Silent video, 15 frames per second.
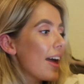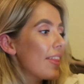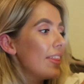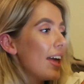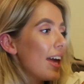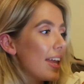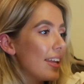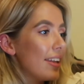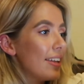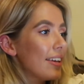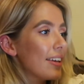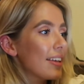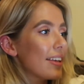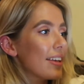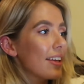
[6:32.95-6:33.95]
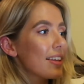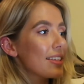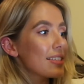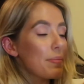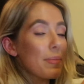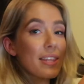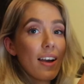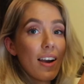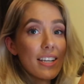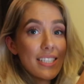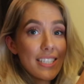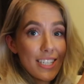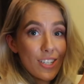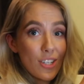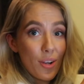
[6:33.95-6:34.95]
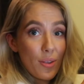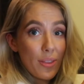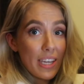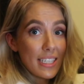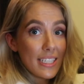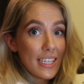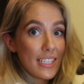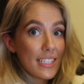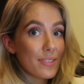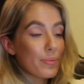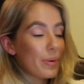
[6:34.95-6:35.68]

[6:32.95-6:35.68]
And then something that I didn't know they did,